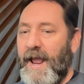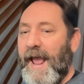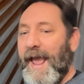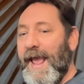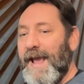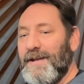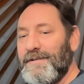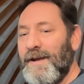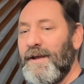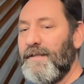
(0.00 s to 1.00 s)

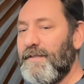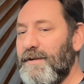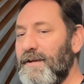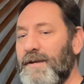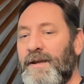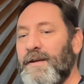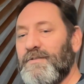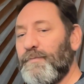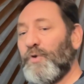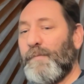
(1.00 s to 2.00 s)
And the
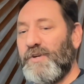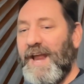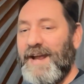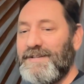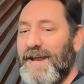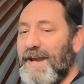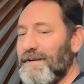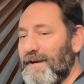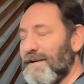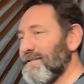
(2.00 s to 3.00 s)
subscription end date
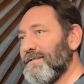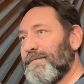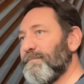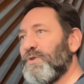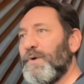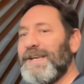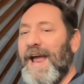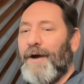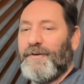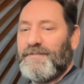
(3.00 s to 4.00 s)
is between
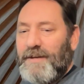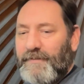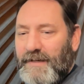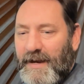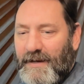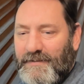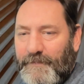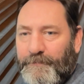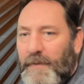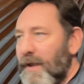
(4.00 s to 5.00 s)
now and 7 days.
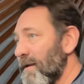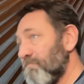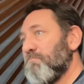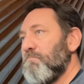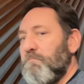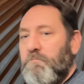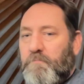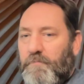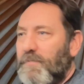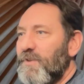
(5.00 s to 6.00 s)

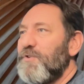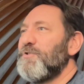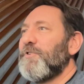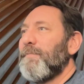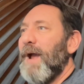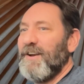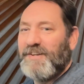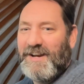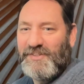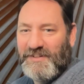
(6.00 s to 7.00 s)
Use your
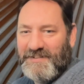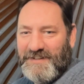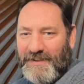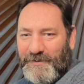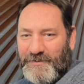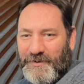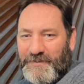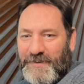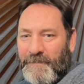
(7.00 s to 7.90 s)
imagination to see the results.